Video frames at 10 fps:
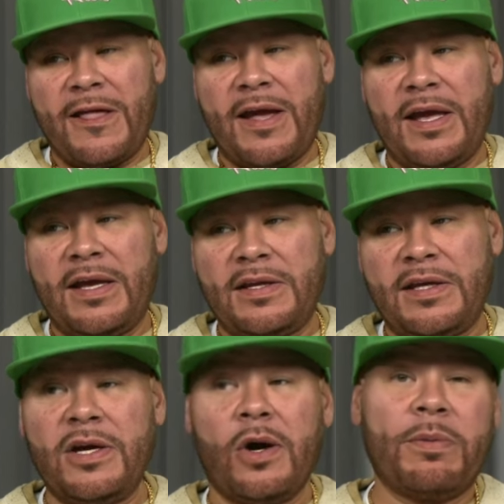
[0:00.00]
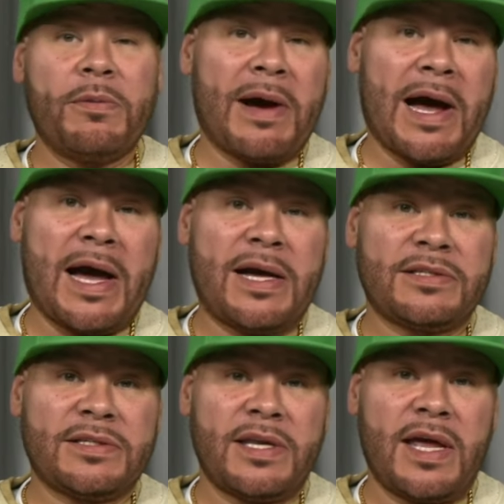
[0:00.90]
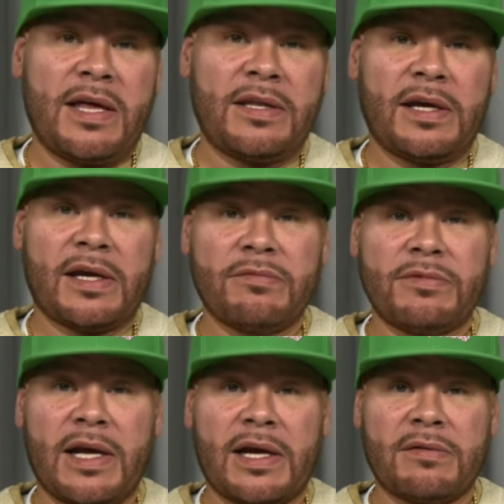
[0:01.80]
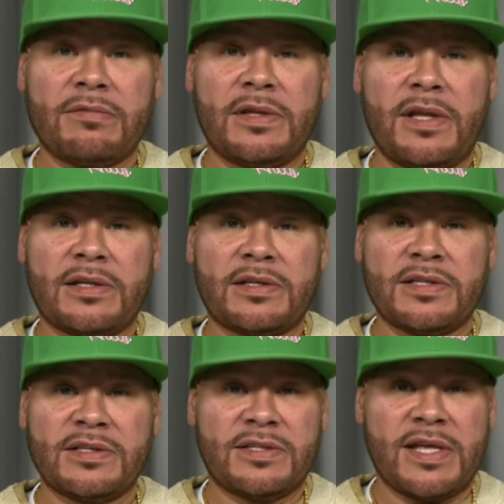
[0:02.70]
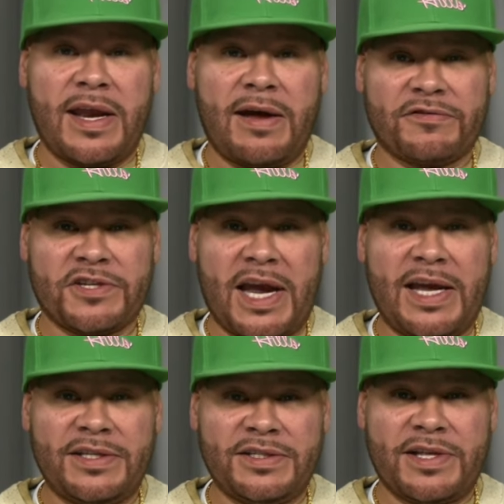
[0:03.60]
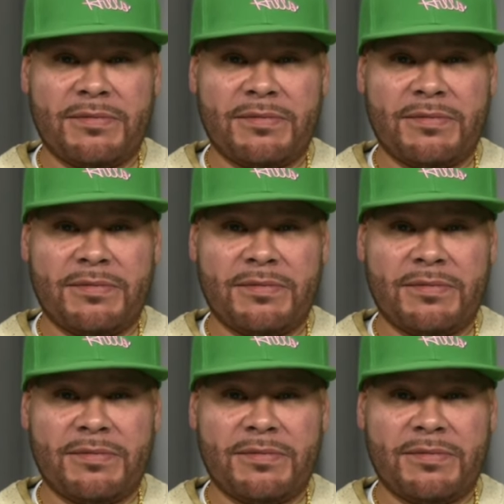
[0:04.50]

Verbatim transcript: And he opened my eyes to that. Like I've, like I've, like since then I've changed.